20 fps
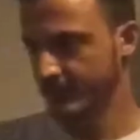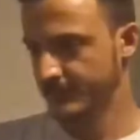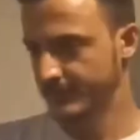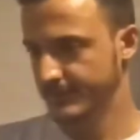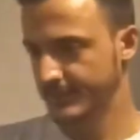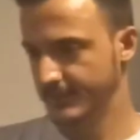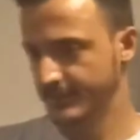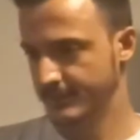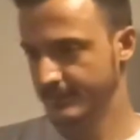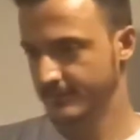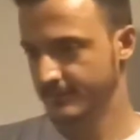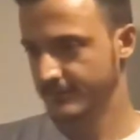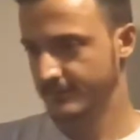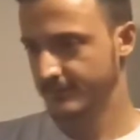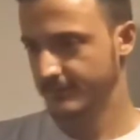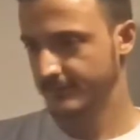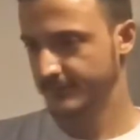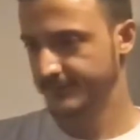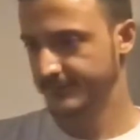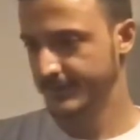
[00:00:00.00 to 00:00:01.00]
Then
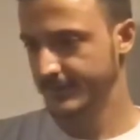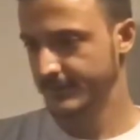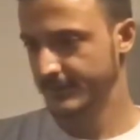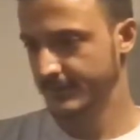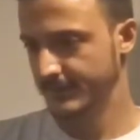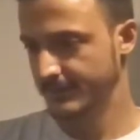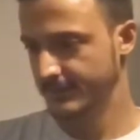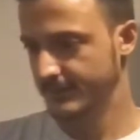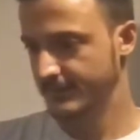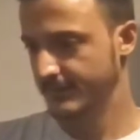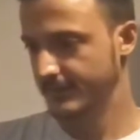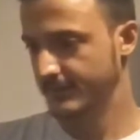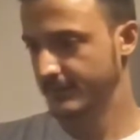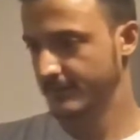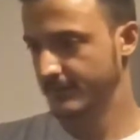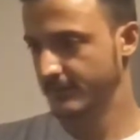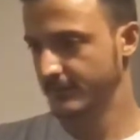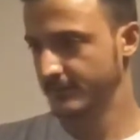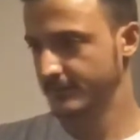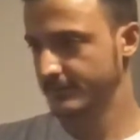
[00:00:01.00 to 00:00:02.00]
finally,
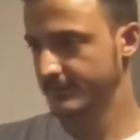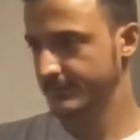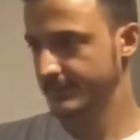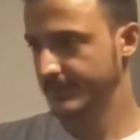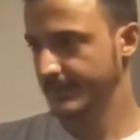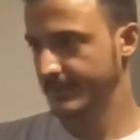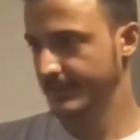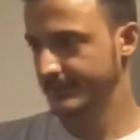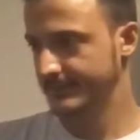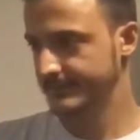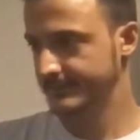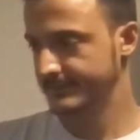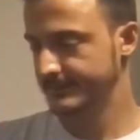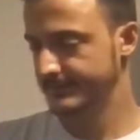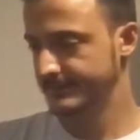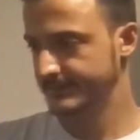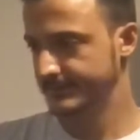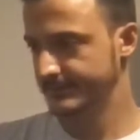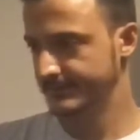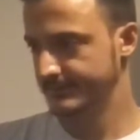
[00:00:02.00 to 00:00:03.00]
look at
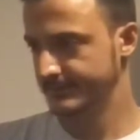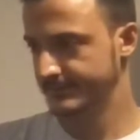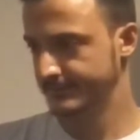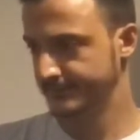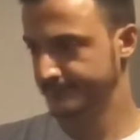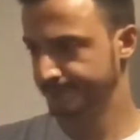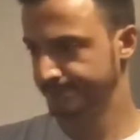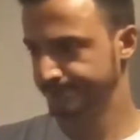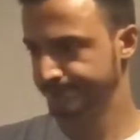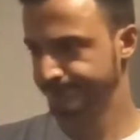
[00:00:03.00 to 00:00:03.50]
the